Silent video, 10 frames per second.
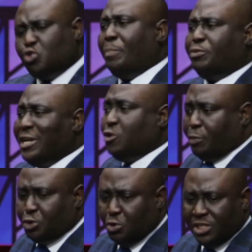surprise
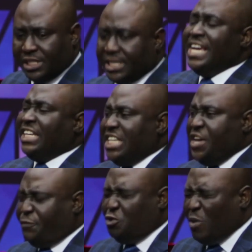opportunities
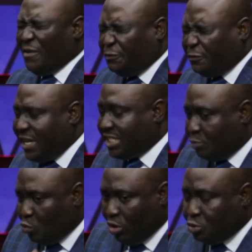if you are
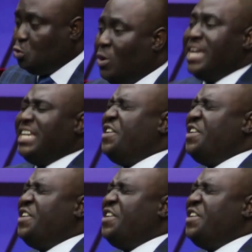flexible, one, two,